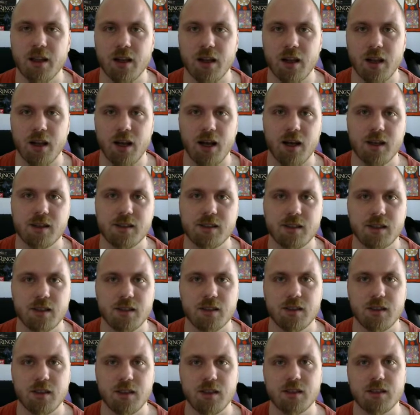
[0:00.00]
last,
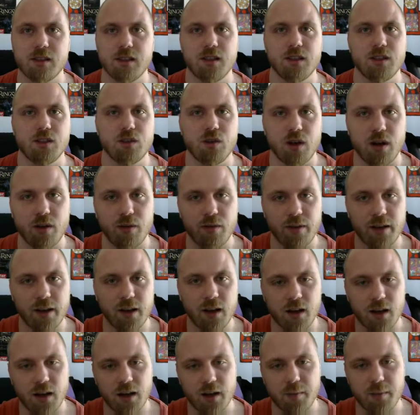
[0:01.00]
since he's gonna
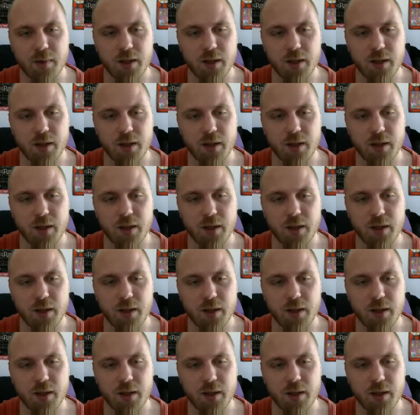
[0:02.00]
wiggle a